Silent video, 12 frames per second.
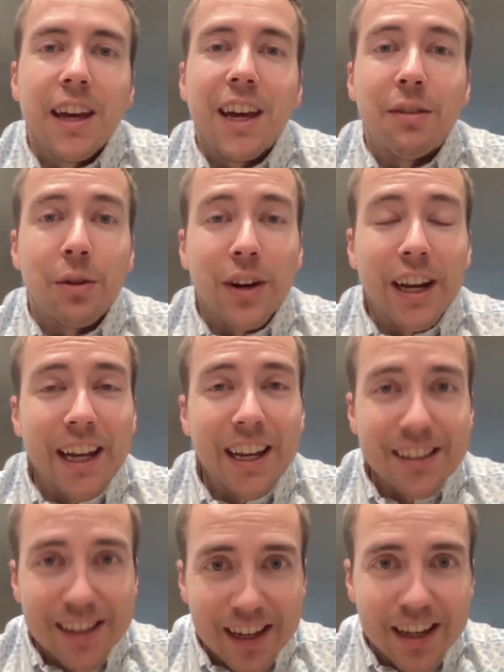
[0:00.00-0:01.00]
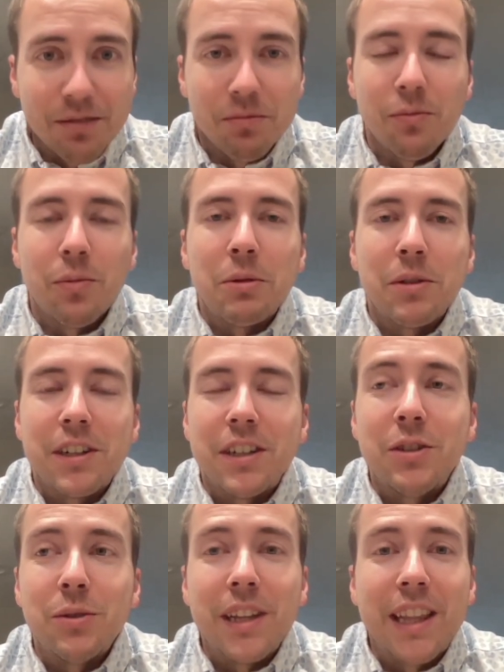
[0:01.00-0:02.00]
If we were going to get it done, we wanted to
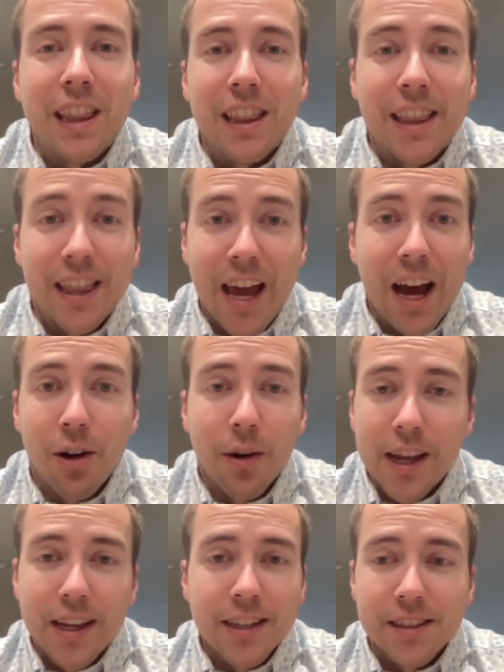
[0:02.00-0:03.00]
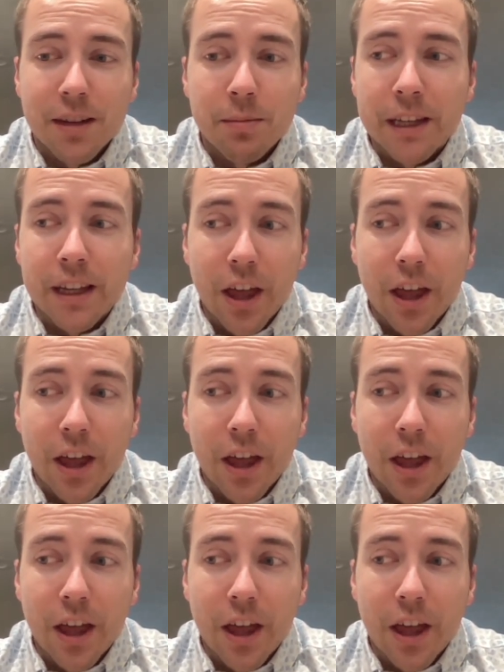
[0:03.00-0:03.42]
do it now, ASAP.